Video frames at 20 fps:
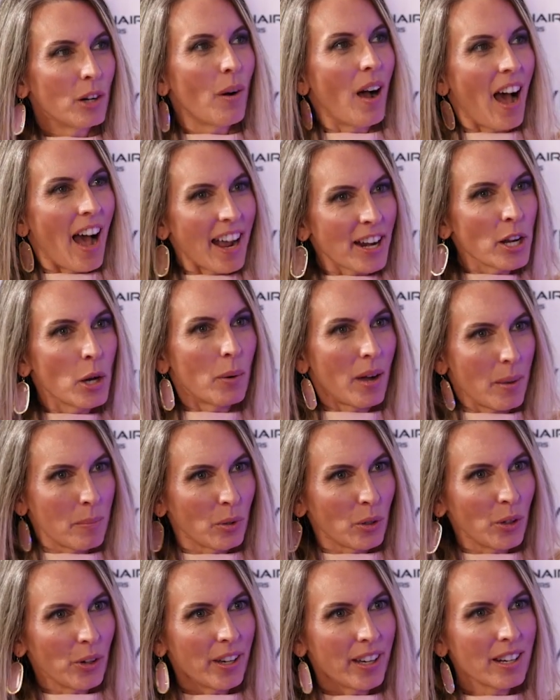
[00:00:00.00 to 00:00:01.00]
I know
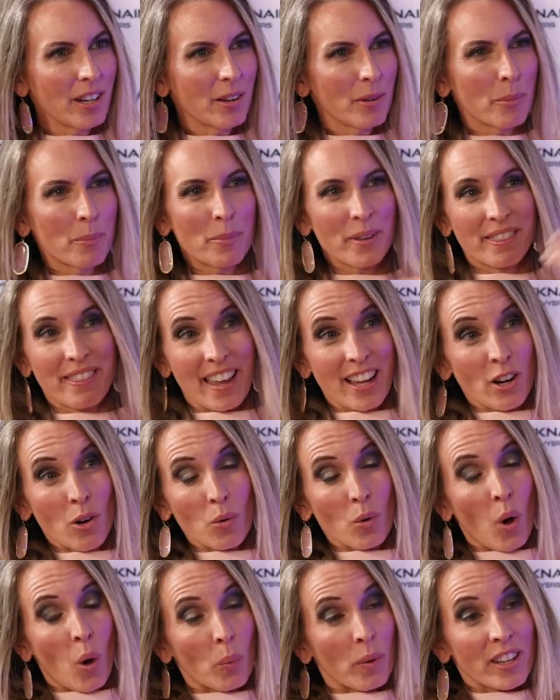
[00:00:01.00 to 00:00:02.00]
I'm good, but they
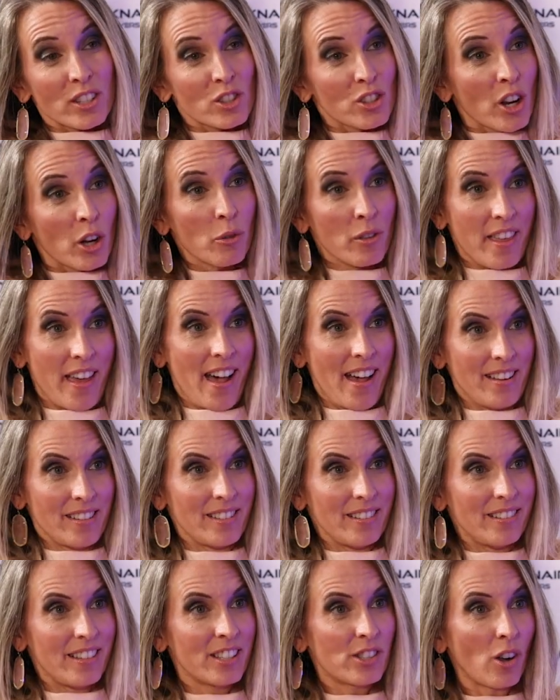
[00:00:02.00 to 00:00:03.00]
don't always know
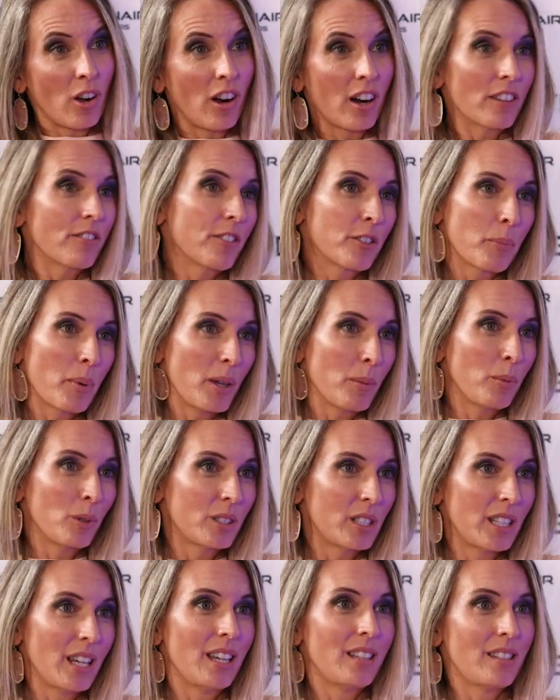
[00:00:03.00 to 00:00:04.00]
that. It's hard for
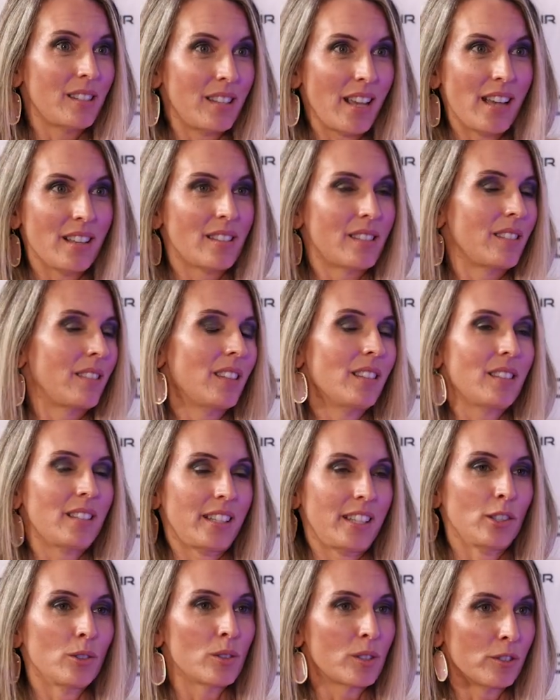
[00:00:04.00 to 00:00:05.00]
people to assess the
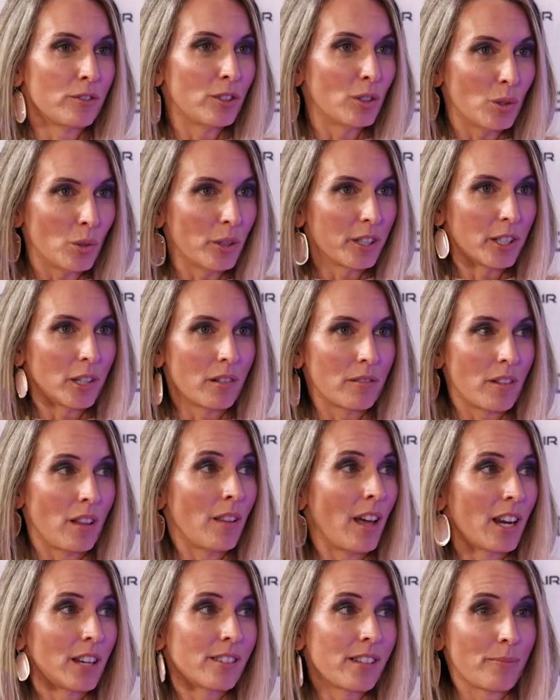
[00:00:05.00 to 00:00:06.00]
skills of a lawyer. A
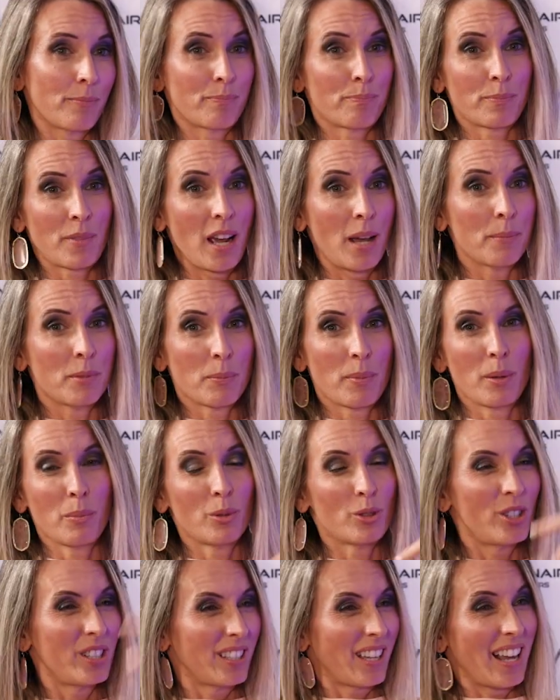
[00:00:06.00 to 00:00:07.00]
lot of times
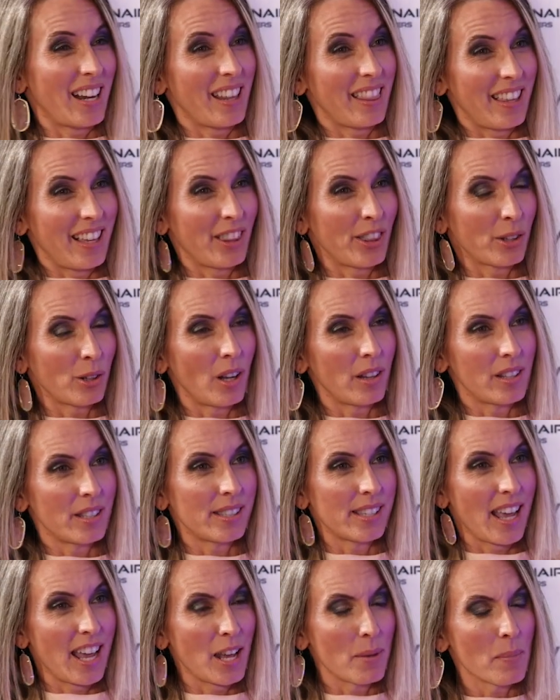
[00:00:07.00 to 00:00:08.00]
people just kind of think they're all the
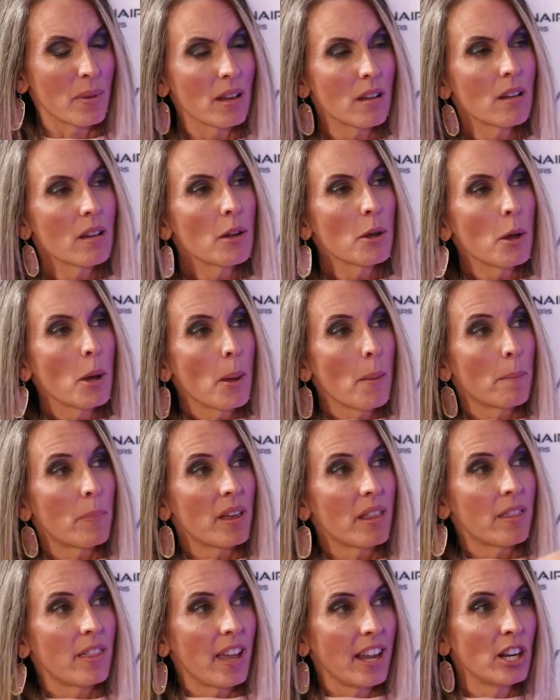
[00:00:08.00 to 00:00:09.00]
same.
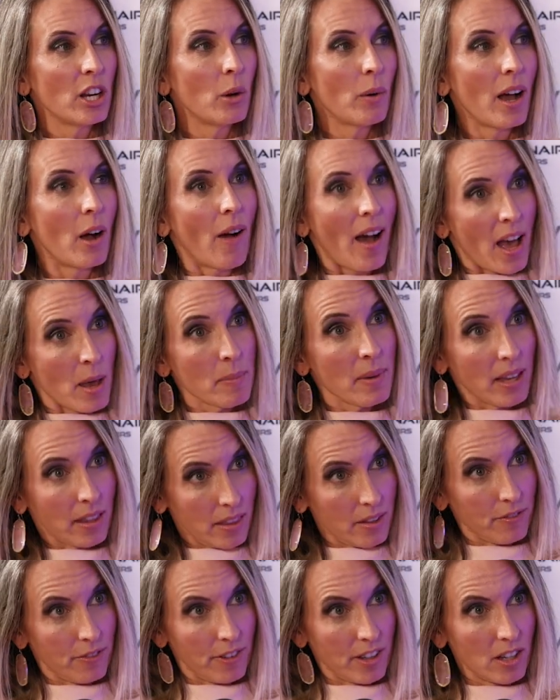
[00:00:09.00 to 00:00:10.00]
But they know how I
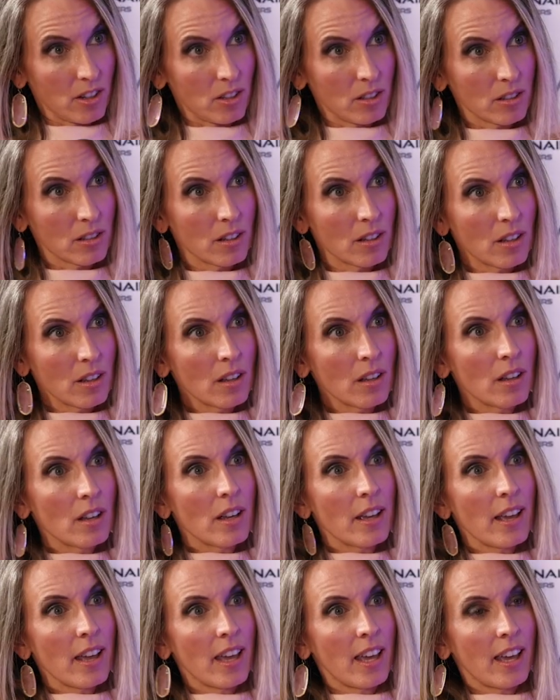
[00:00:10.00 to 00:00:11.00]
make them feel.
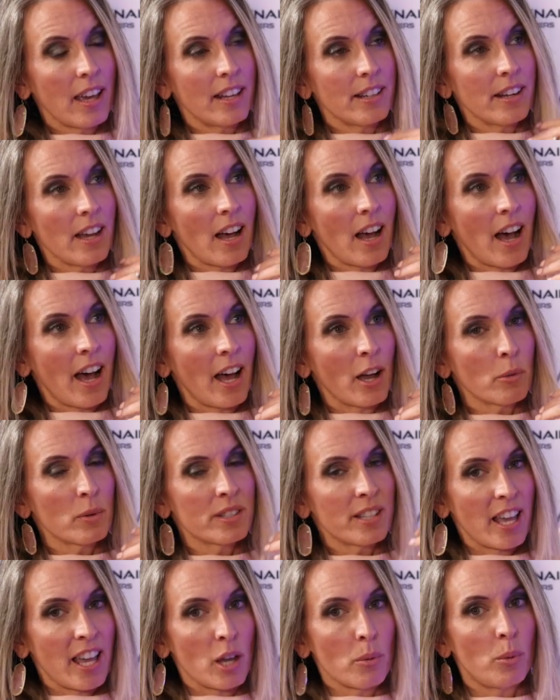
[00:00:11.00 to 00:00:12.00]
And I
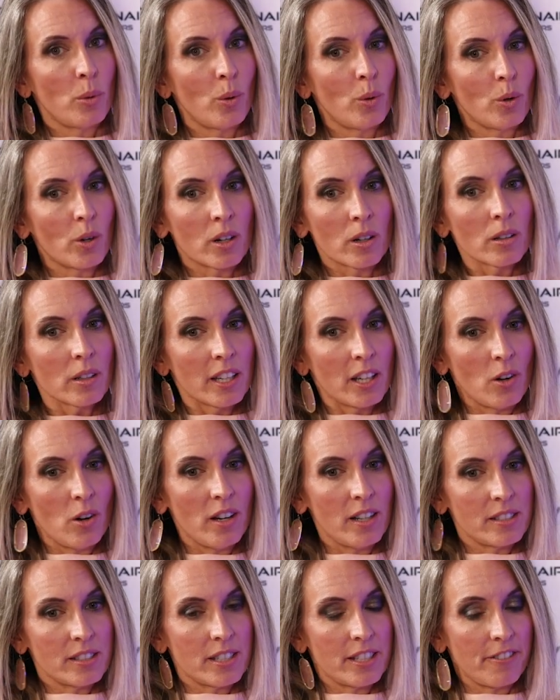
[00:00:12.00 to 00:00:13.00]
was able early
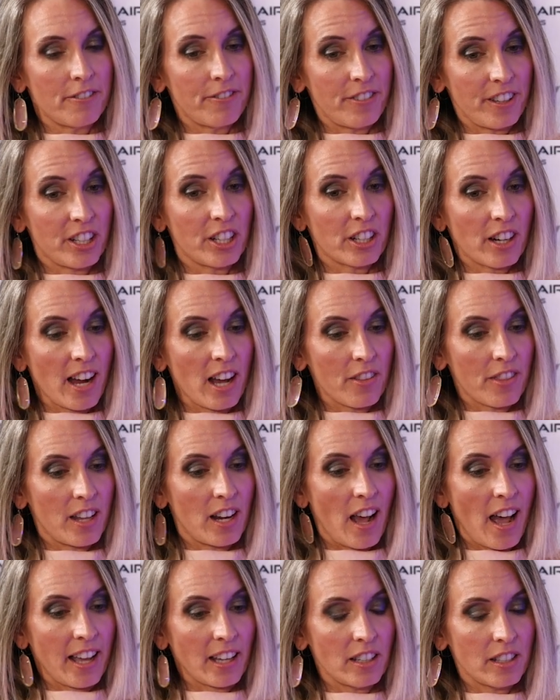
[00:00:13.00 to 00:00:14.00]
on to figure out
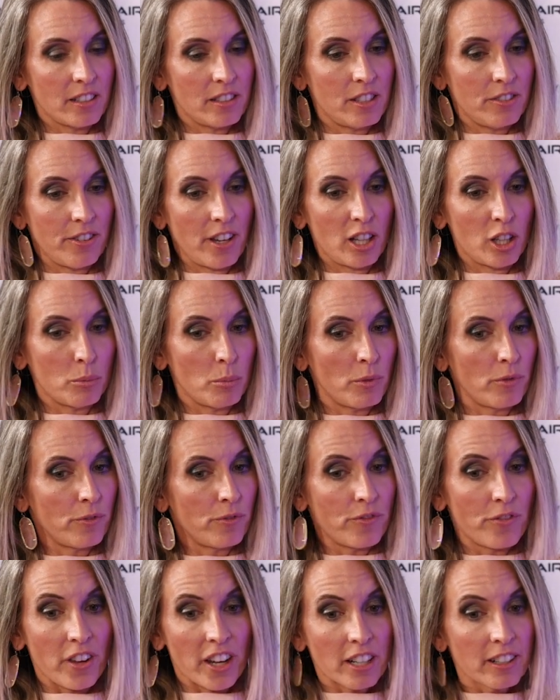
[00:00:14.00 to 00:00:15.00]
that I could develop
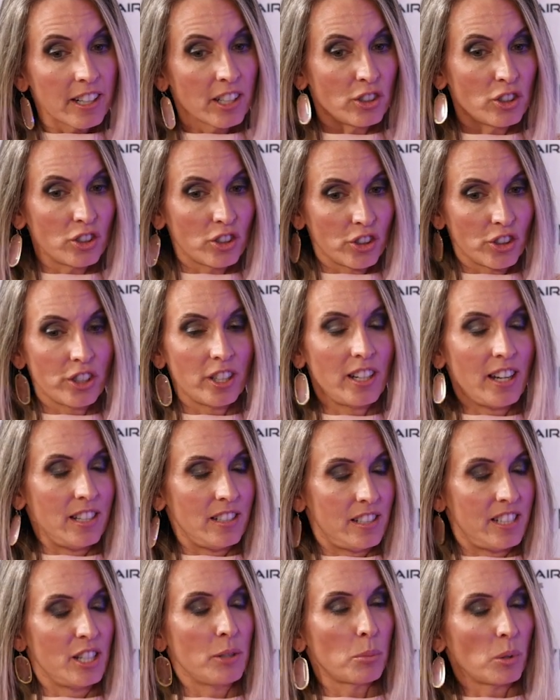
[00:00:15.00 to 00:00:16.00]
very good
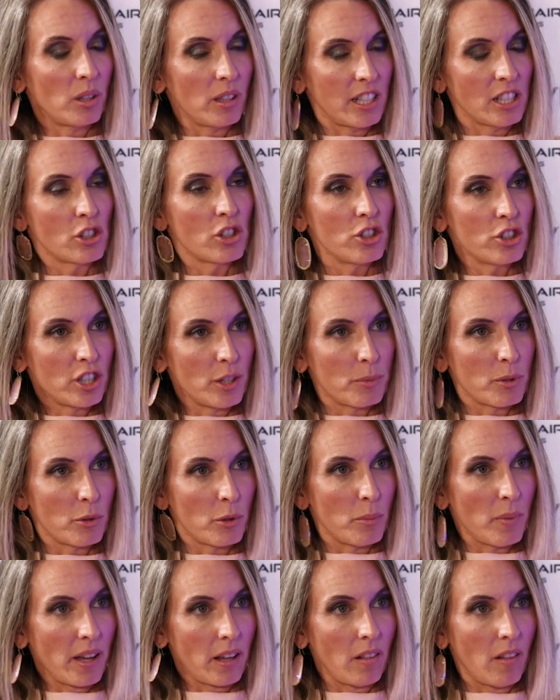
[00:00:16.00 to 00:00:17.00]
and deep relationships
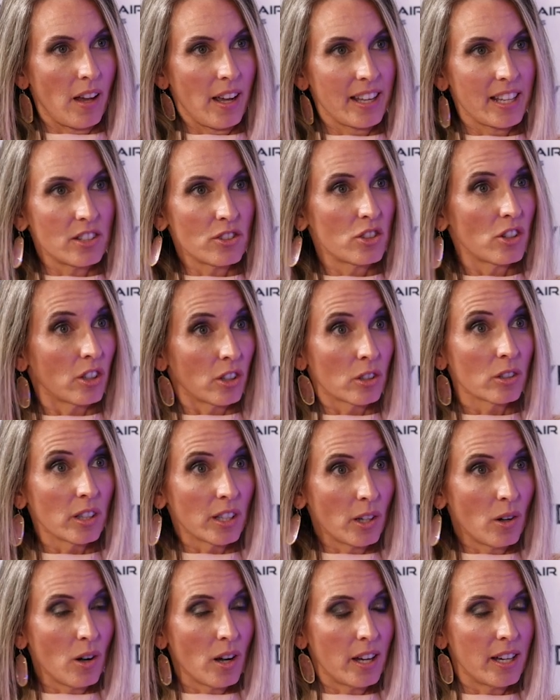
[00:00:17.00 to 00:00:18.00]
with my clients
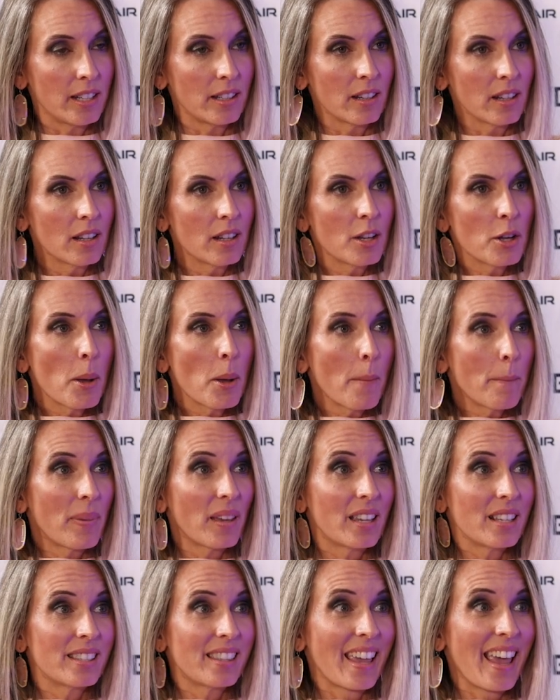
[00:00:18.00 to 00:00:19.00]
early on,
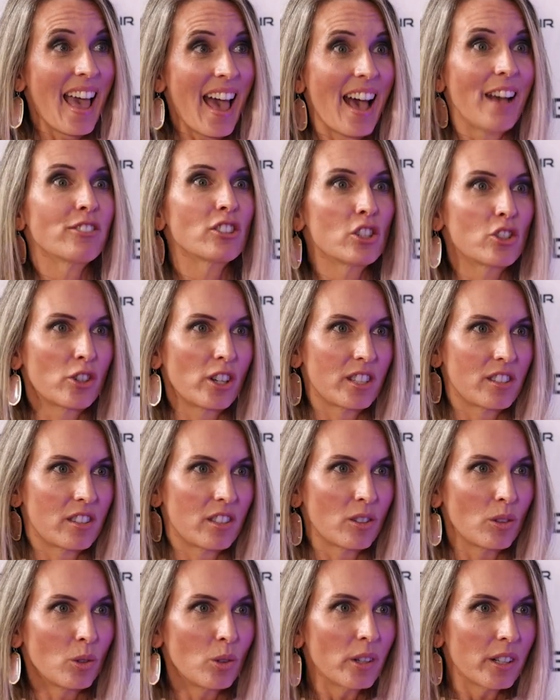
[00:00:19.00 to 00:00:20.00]
because they have to trust
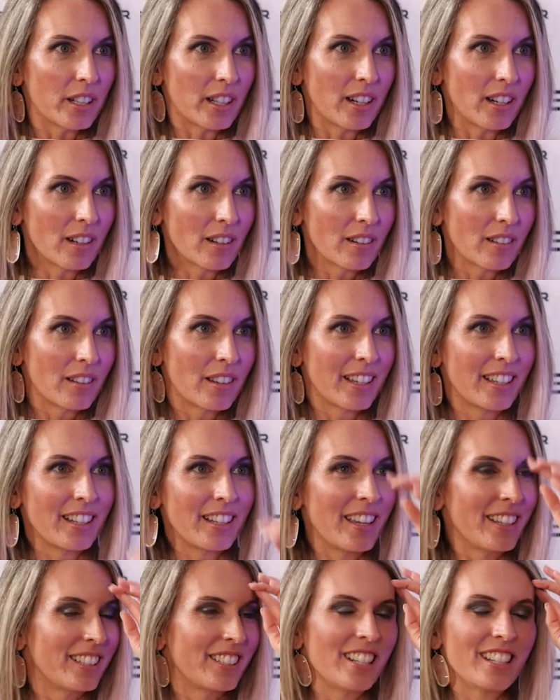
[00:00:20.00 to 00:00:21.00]
their lawyer. Like,
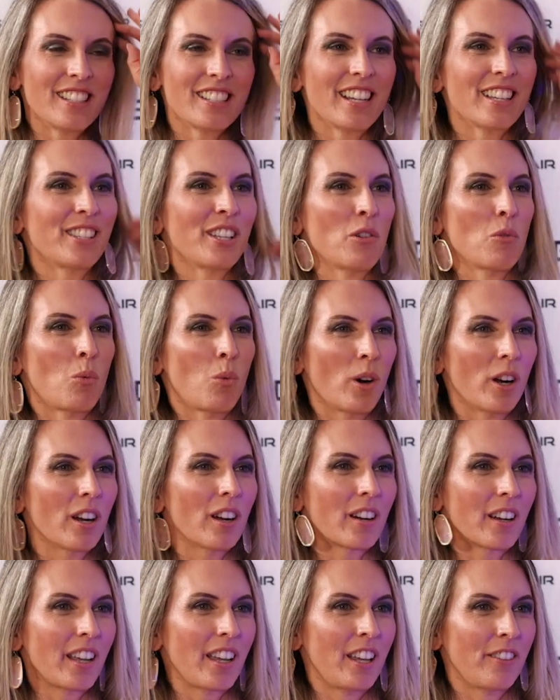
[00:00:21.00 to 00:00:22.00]
it just doesn't
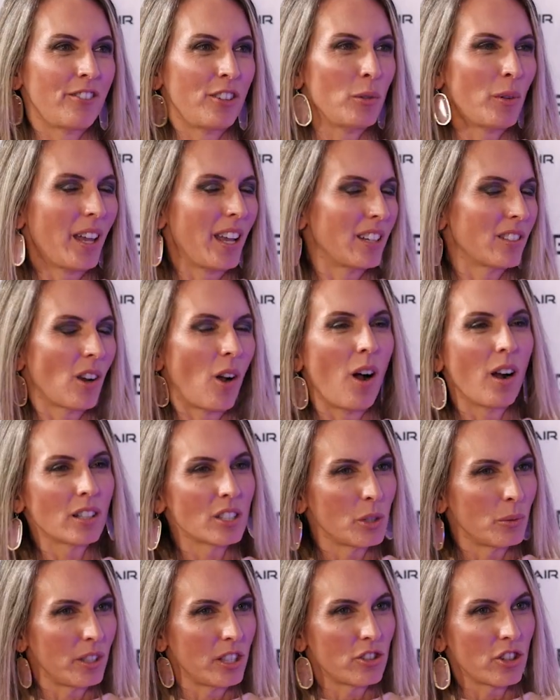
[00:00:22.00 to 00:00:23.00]
work if you can't
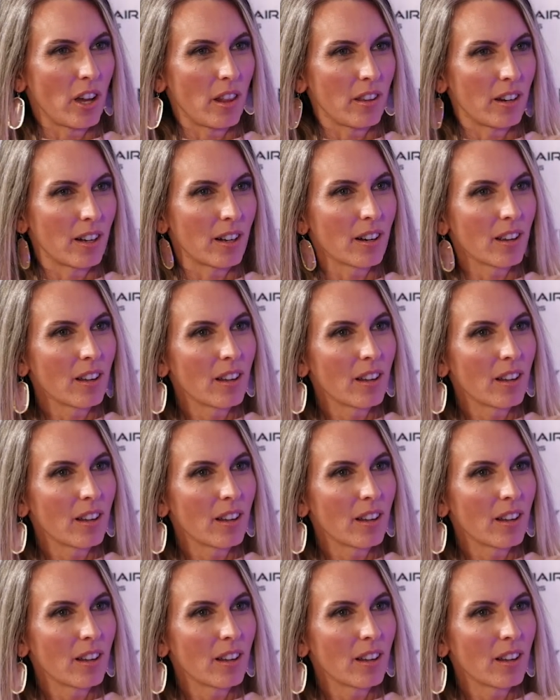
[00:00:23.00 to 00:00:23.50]
talk to each other.